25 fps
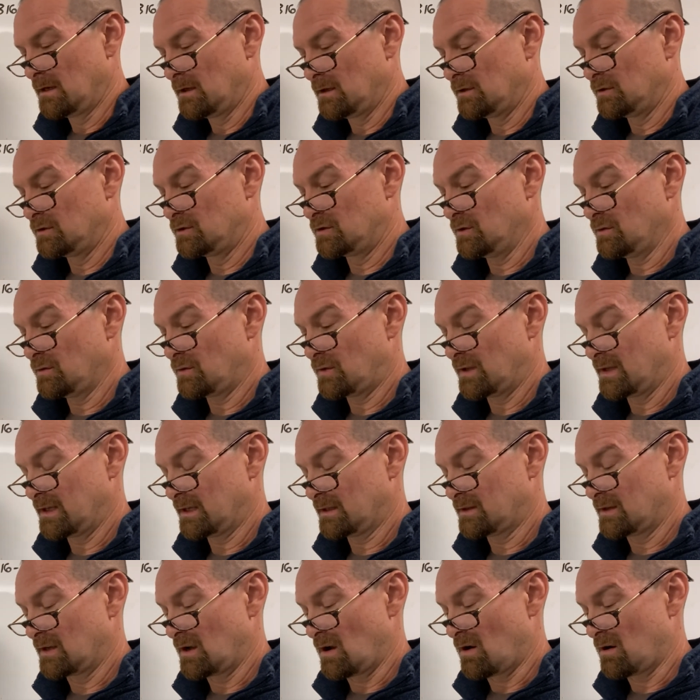Do you
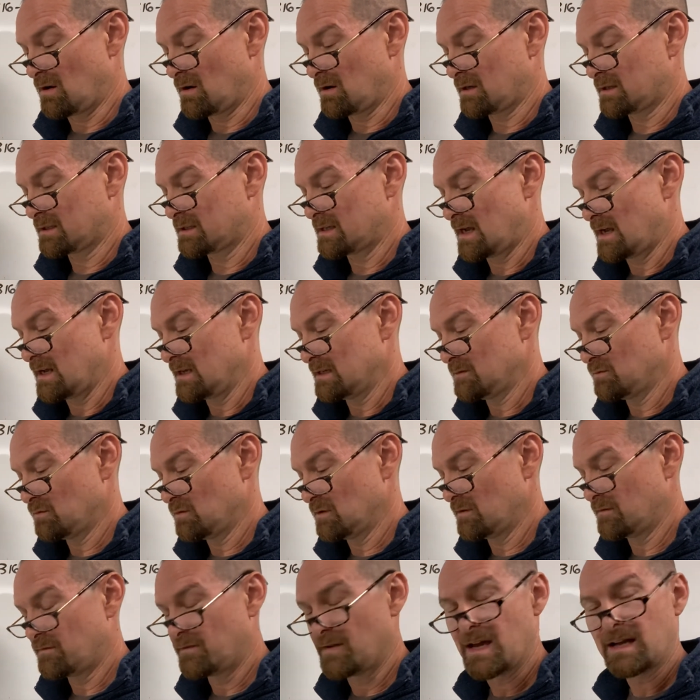think the arc size will
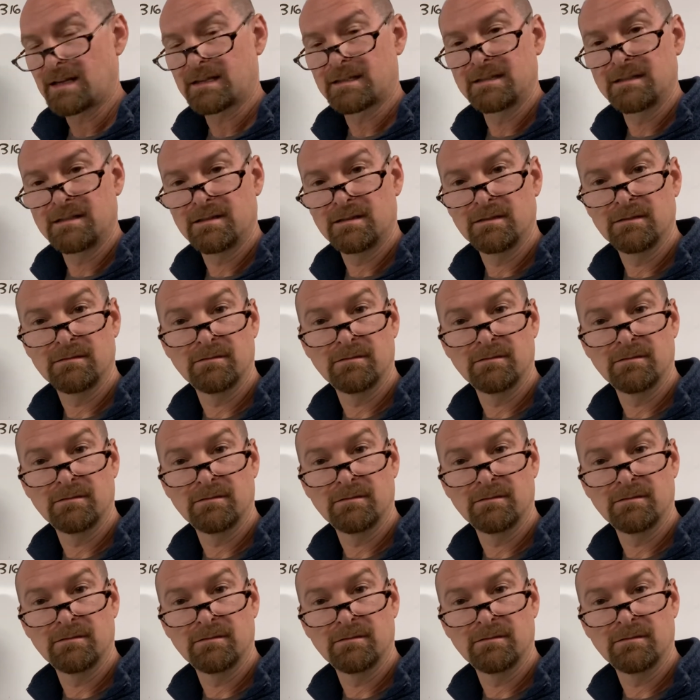affect?